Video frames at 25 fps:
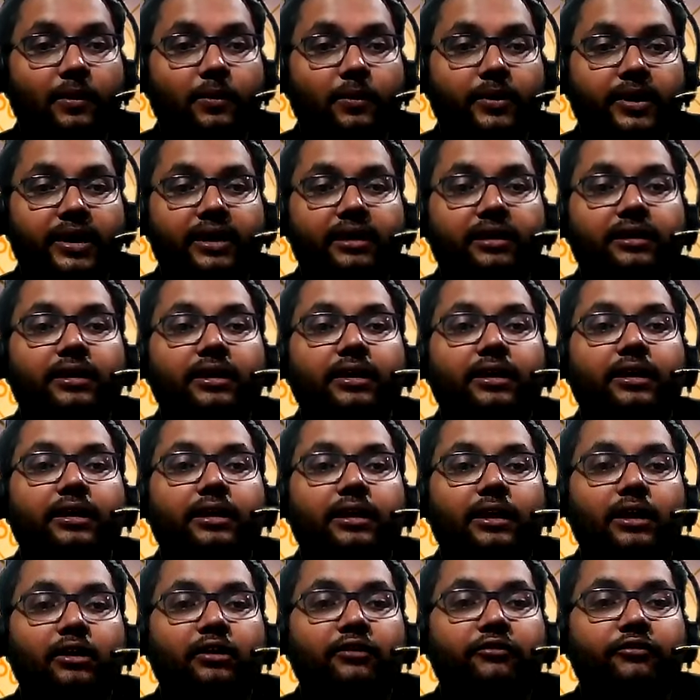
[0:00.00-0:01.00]
Okay,
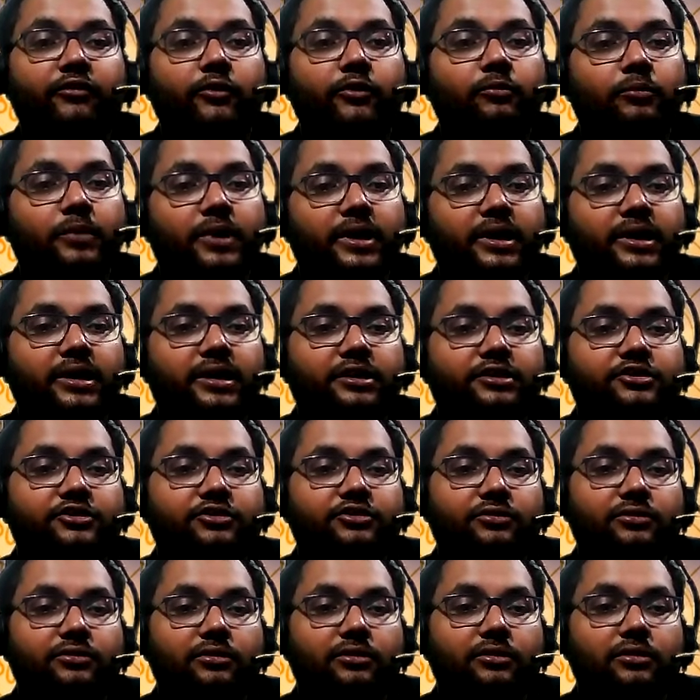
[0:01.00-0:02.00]
now if you
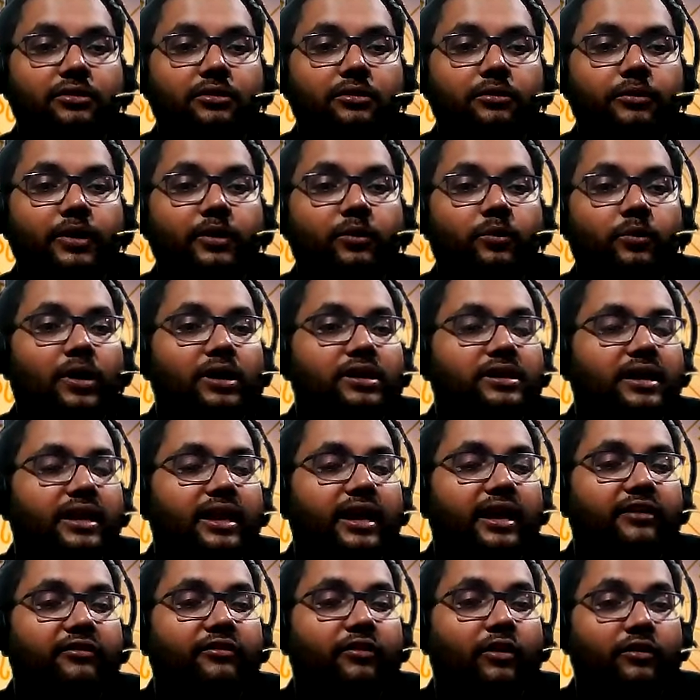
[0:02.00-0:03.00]
merge with what
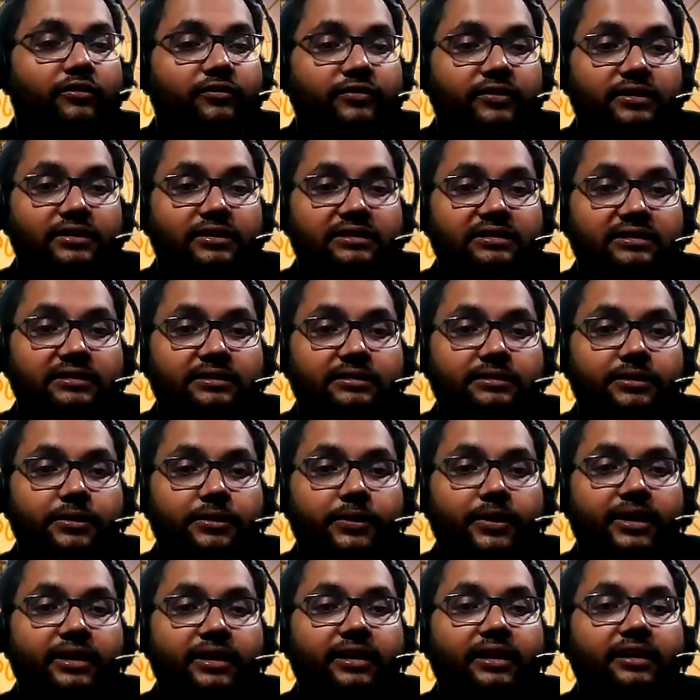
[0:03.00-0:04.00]
life offers,
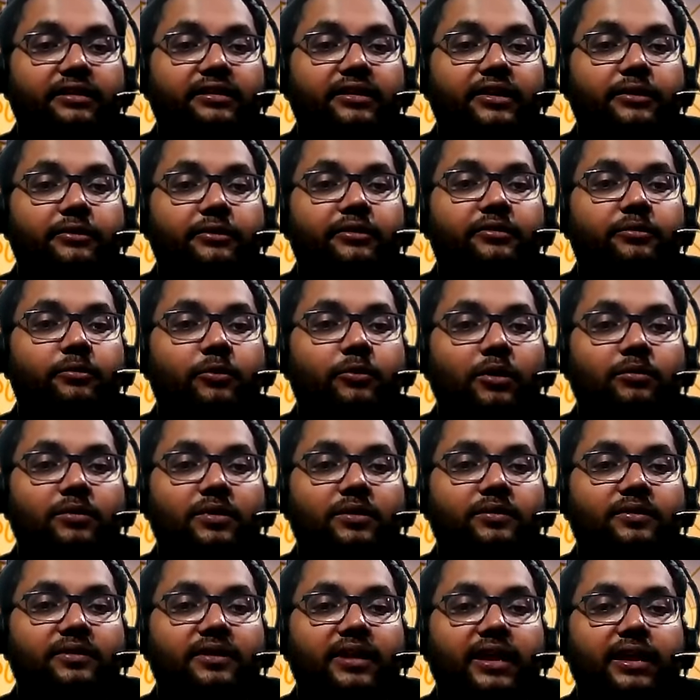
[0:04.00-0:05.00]
you can get serious
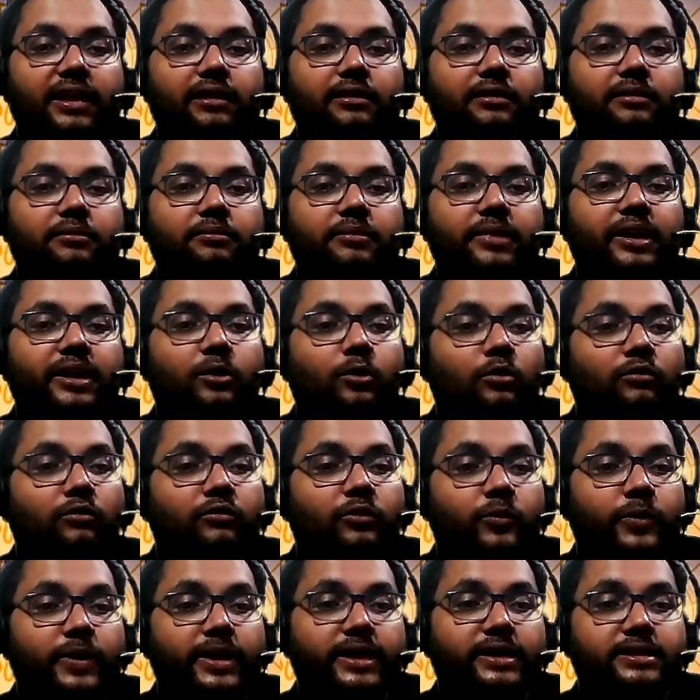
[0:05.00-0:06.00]
problems like being
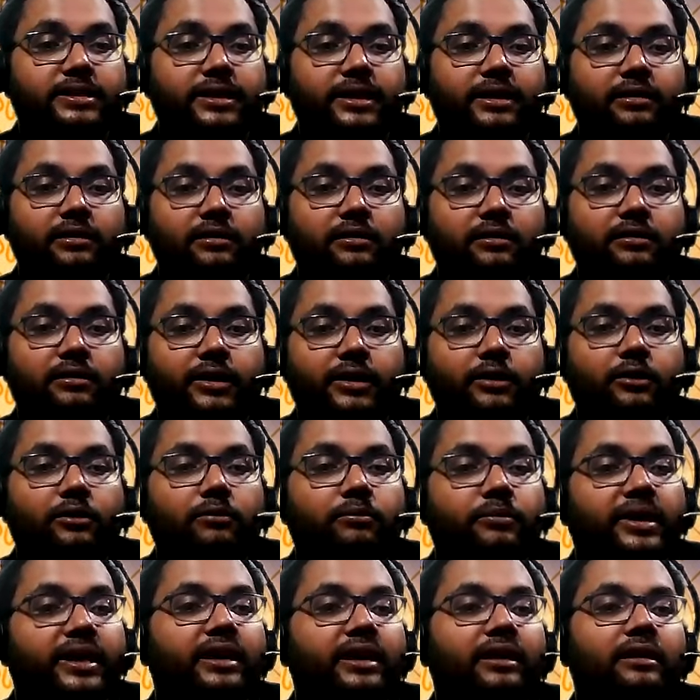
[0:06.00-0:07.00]
overweight and you know
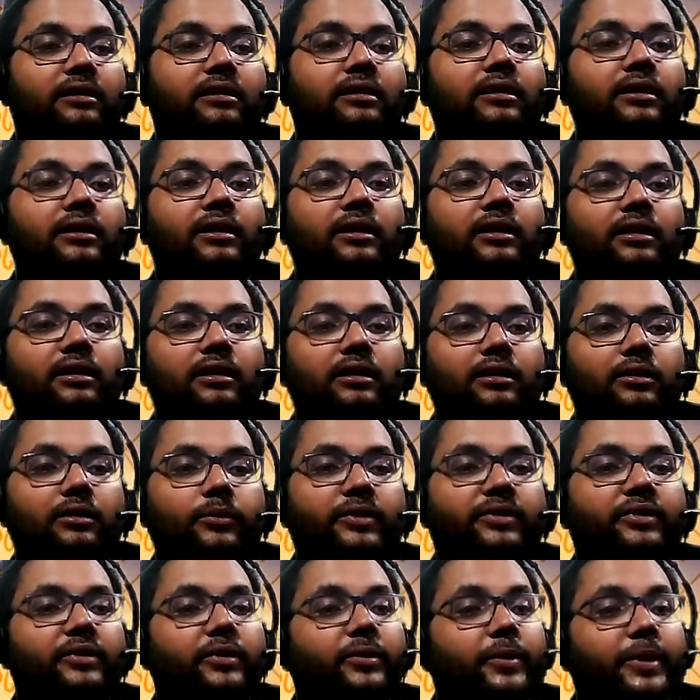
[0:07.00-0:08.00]
being
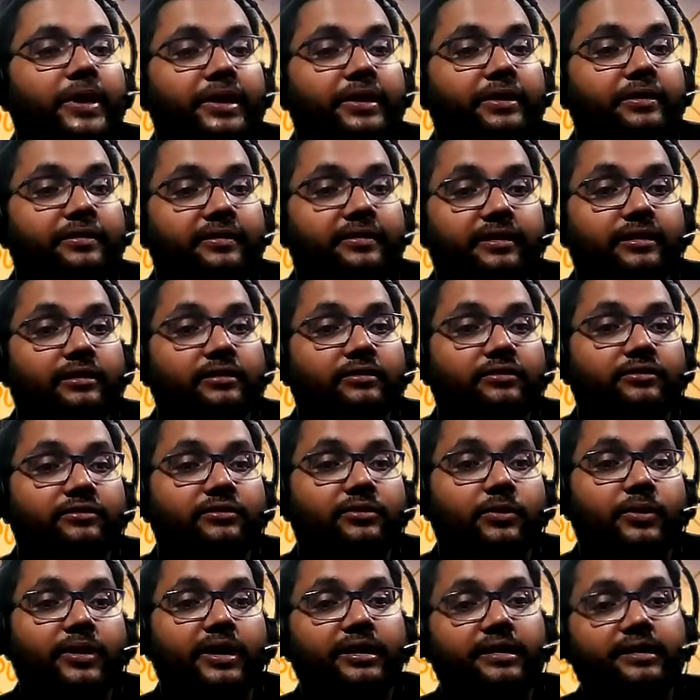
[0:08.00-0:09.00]
with your inner self.
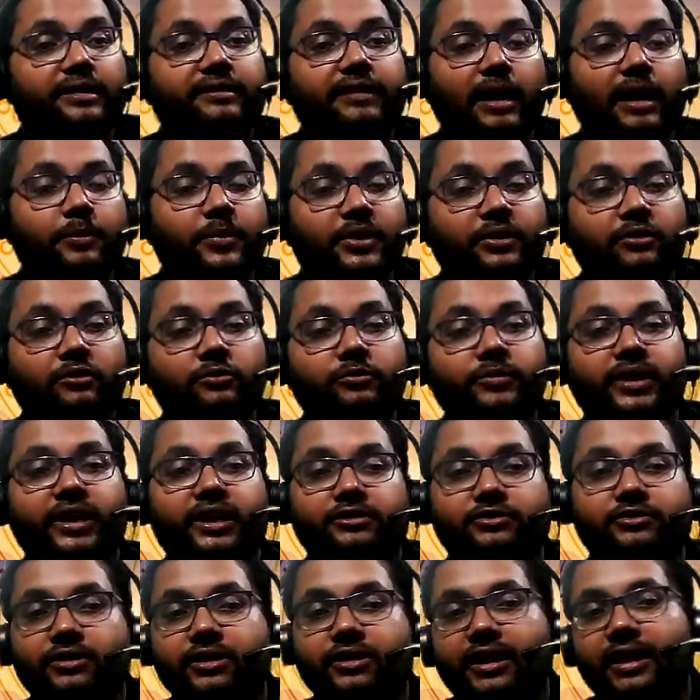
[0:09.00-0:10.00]
Okay, this happened to me
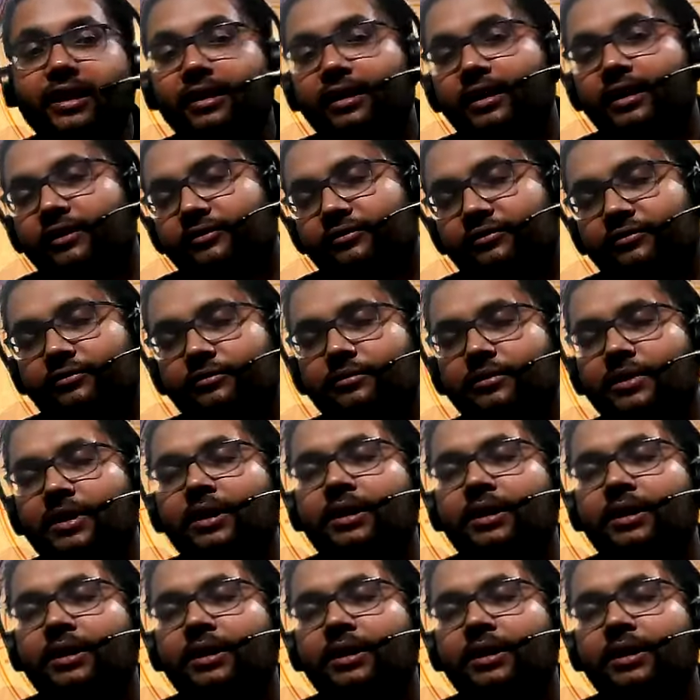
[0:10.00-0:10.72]
actually. I have